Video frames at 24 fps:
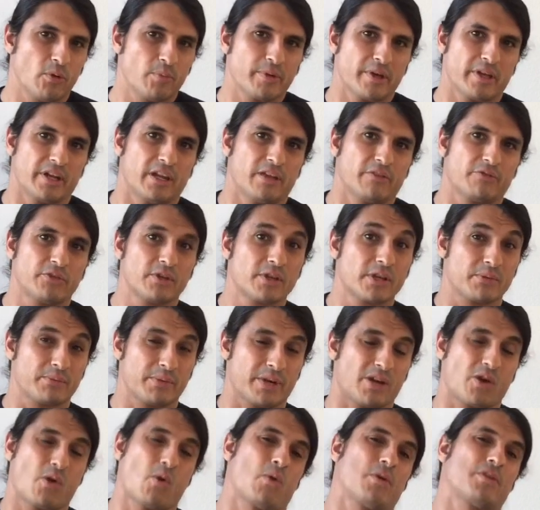but if you can
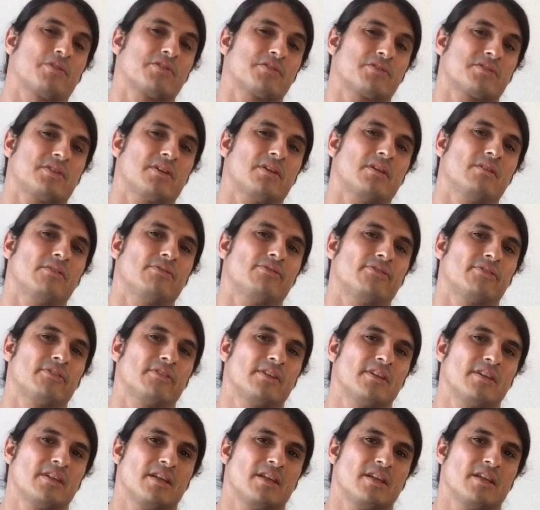record yourself